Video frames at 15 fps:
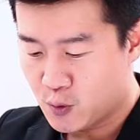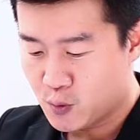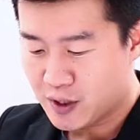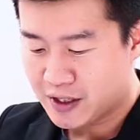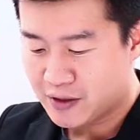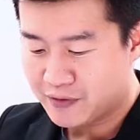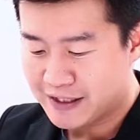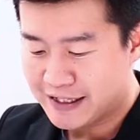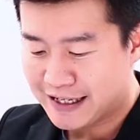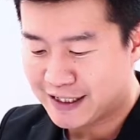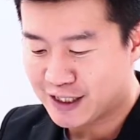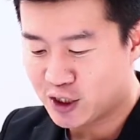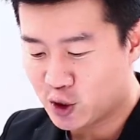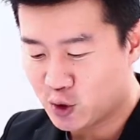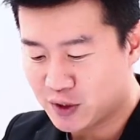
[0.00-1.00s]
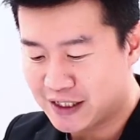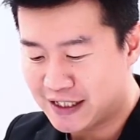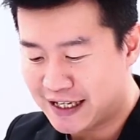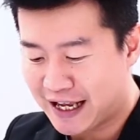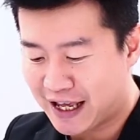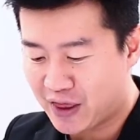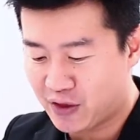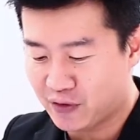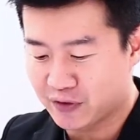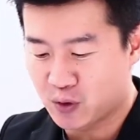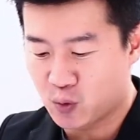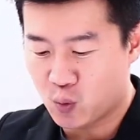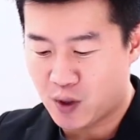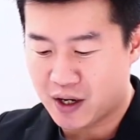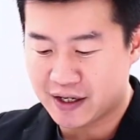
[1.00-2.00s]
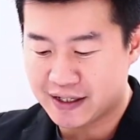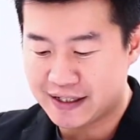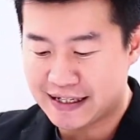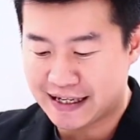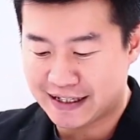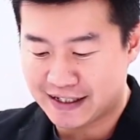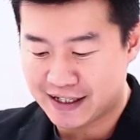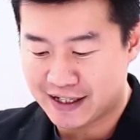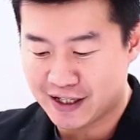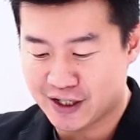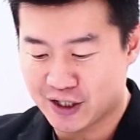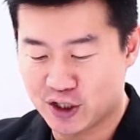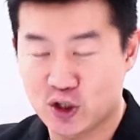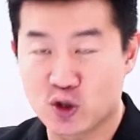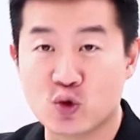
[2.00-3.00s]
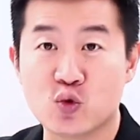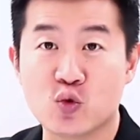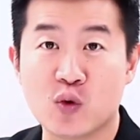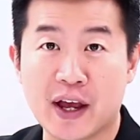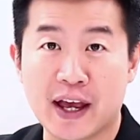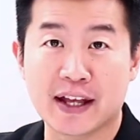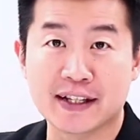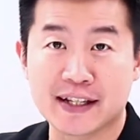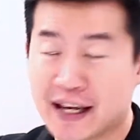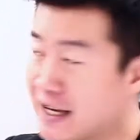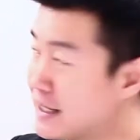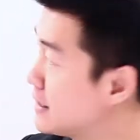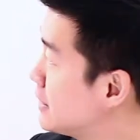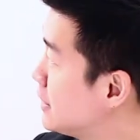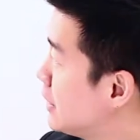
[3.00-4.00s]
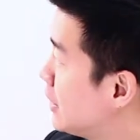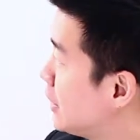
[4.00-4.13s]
We are given that the total length of the wire netting is 288,